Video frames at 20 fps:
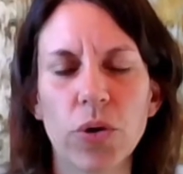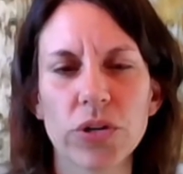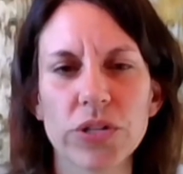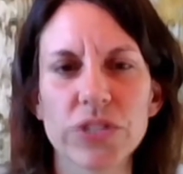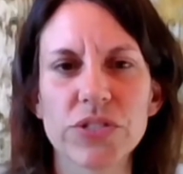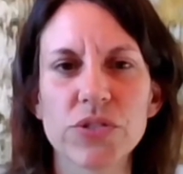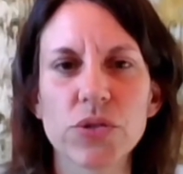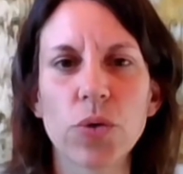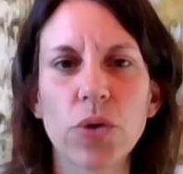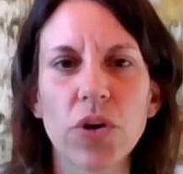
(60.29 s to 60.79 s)
or
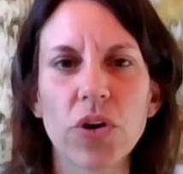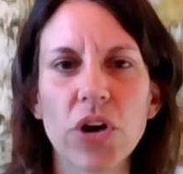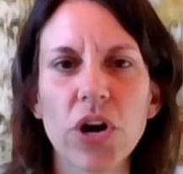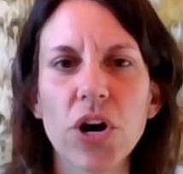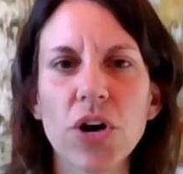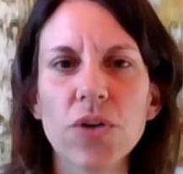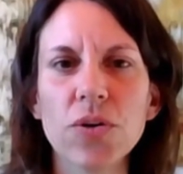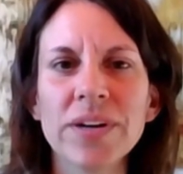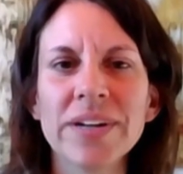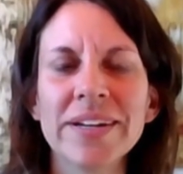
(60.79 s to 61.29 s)

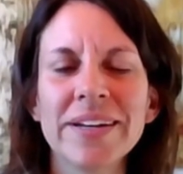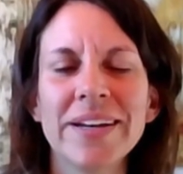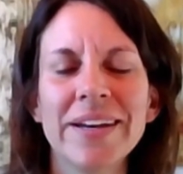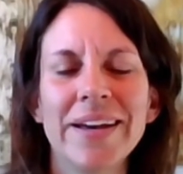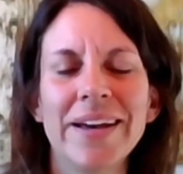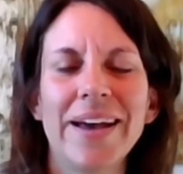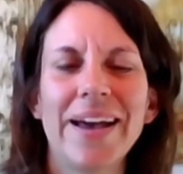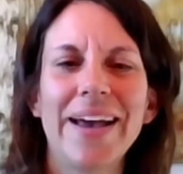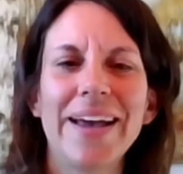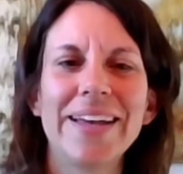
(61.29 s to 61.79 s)
Zorro.
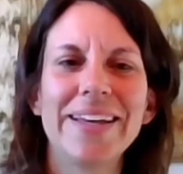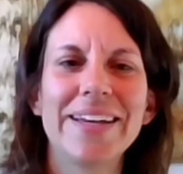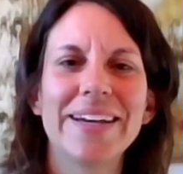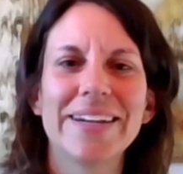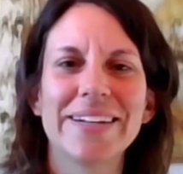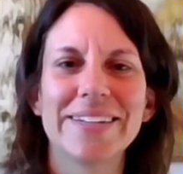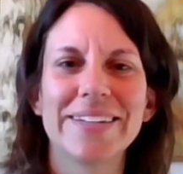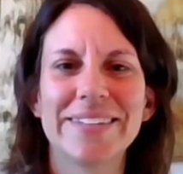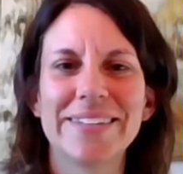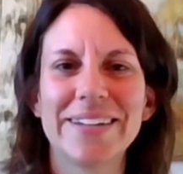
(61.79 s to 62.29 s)

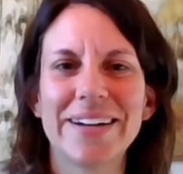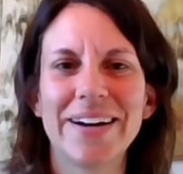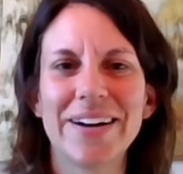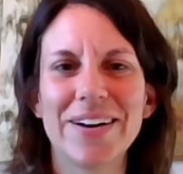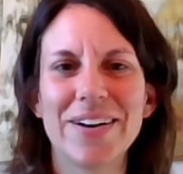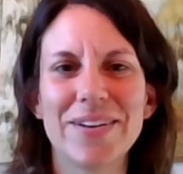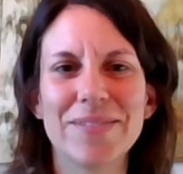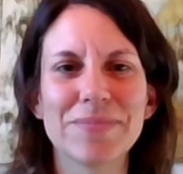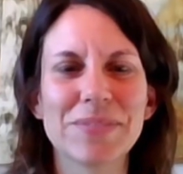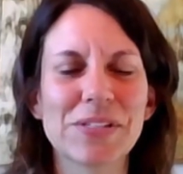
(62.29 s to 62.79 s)
And
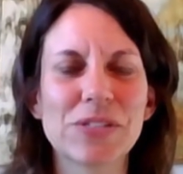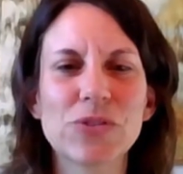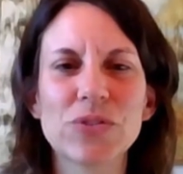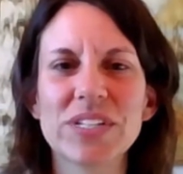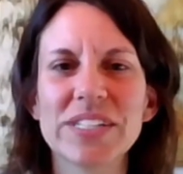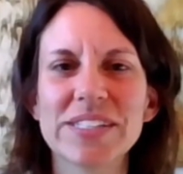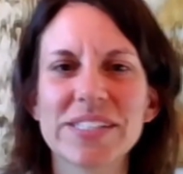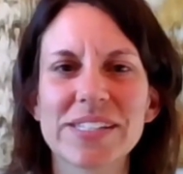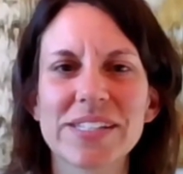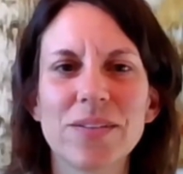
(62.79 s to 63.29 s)
um,
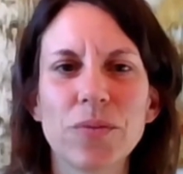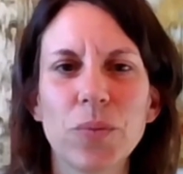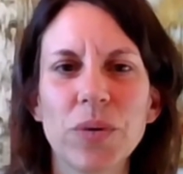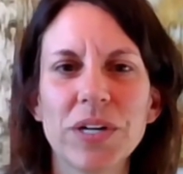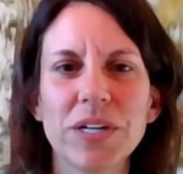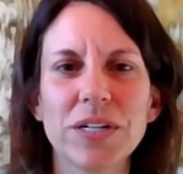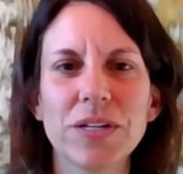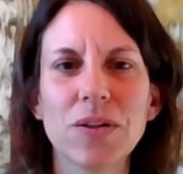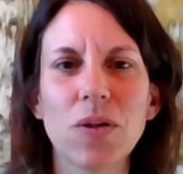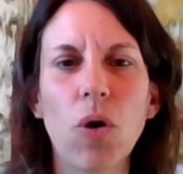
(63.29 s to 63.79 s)
students
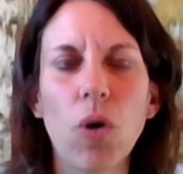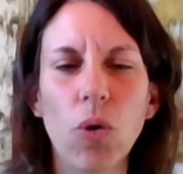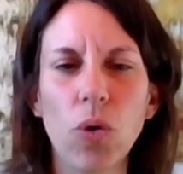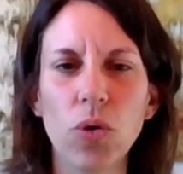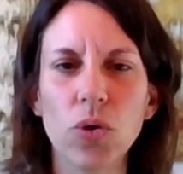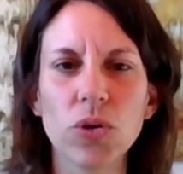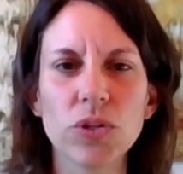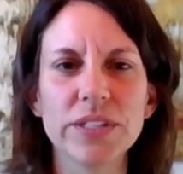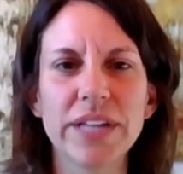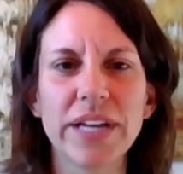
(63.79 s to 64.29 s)
will
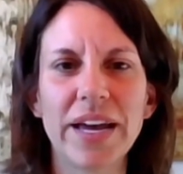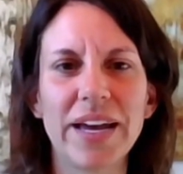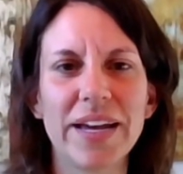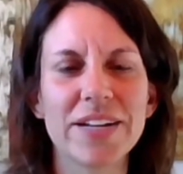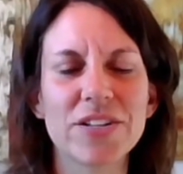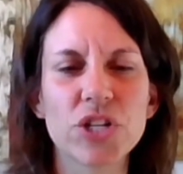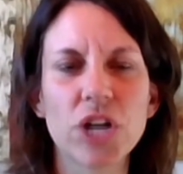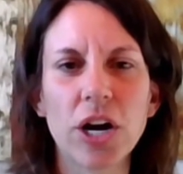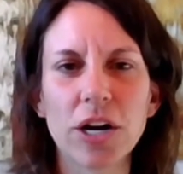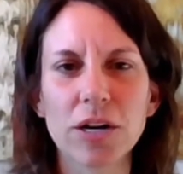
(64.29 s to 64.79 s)
hold
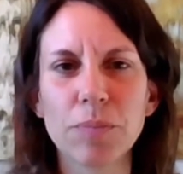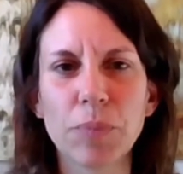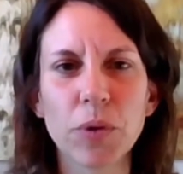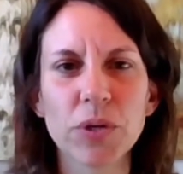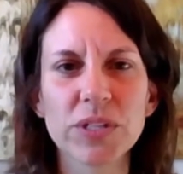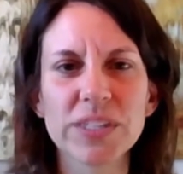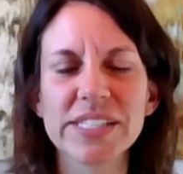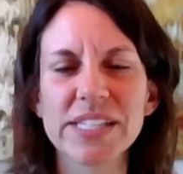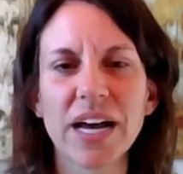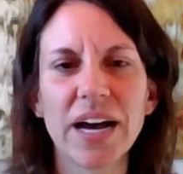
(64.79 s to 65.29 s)
a
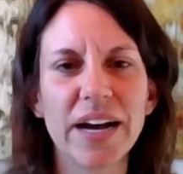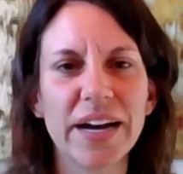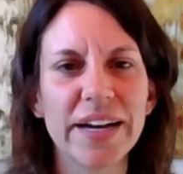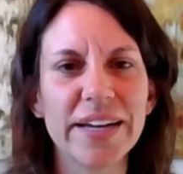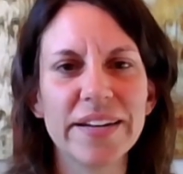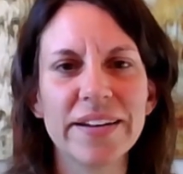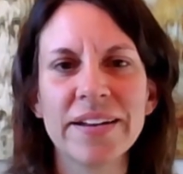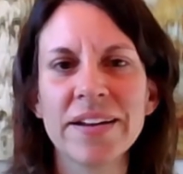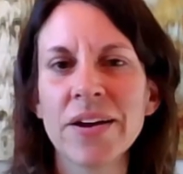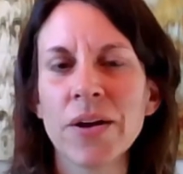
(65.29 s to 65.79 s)
chalkboard
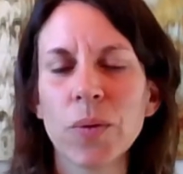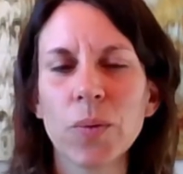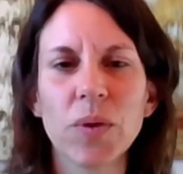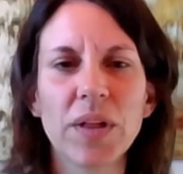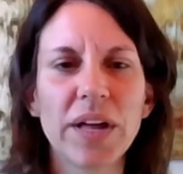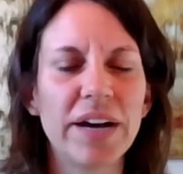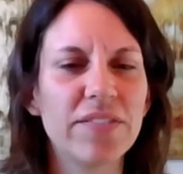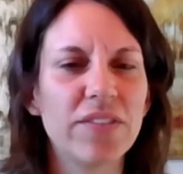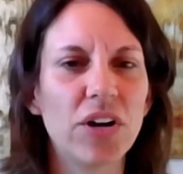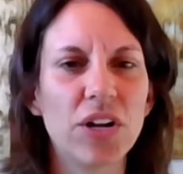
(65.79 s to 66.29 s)
sign.
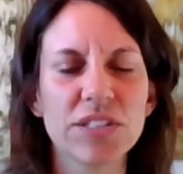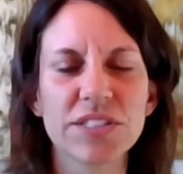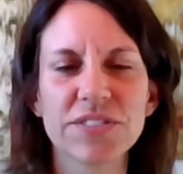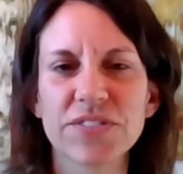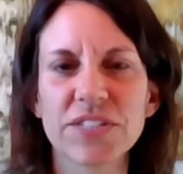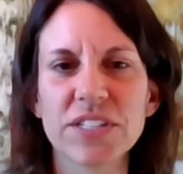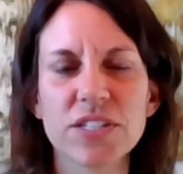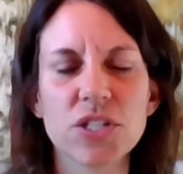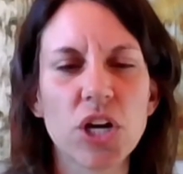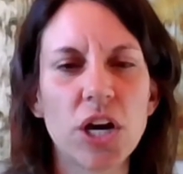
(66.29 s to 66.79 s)
We'll have all
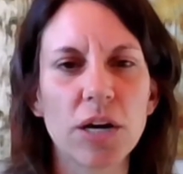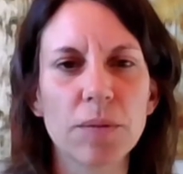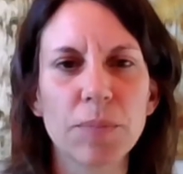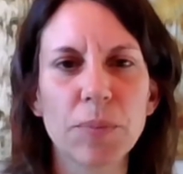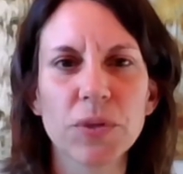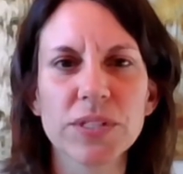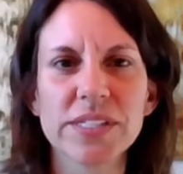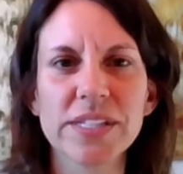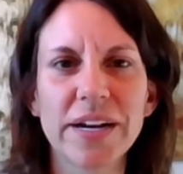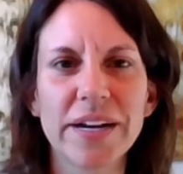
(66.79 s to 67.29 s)
different
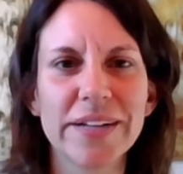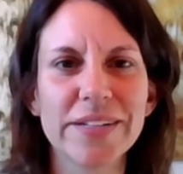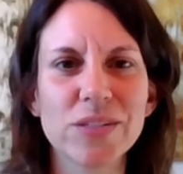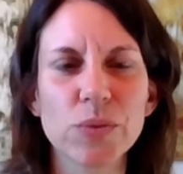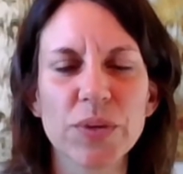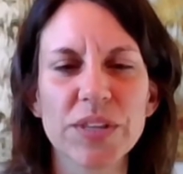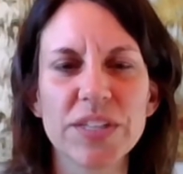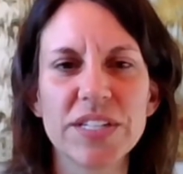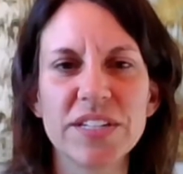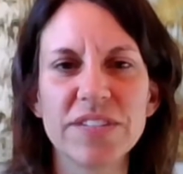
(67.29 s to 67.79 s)
chalkboard
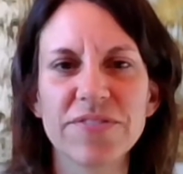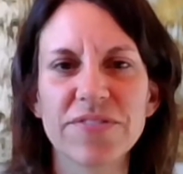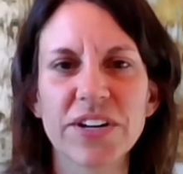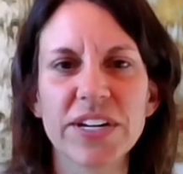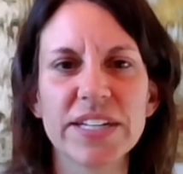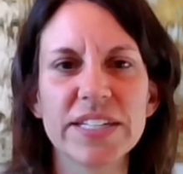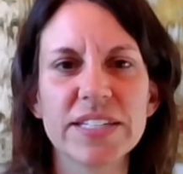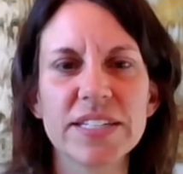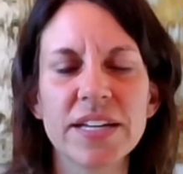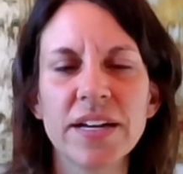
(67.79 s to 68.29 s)
signs with
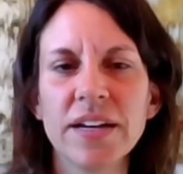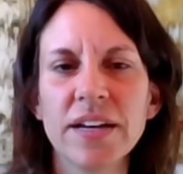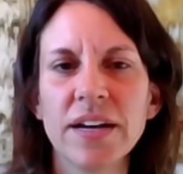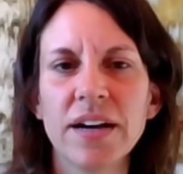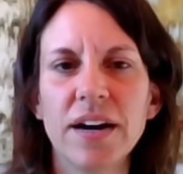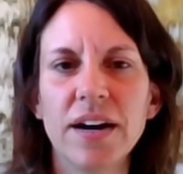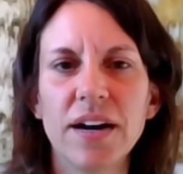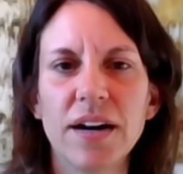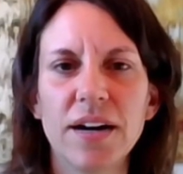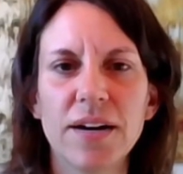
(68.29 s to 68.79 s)
different.
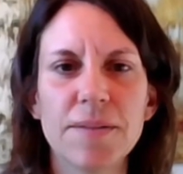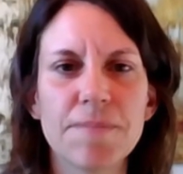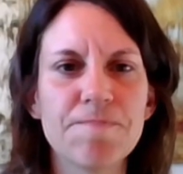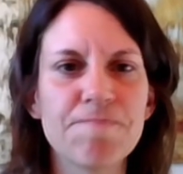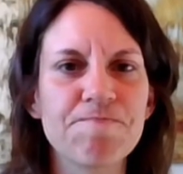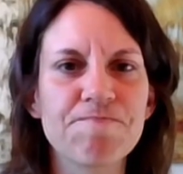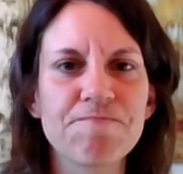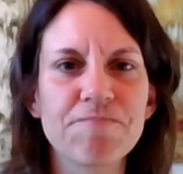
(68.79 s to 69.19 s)
Um, oh,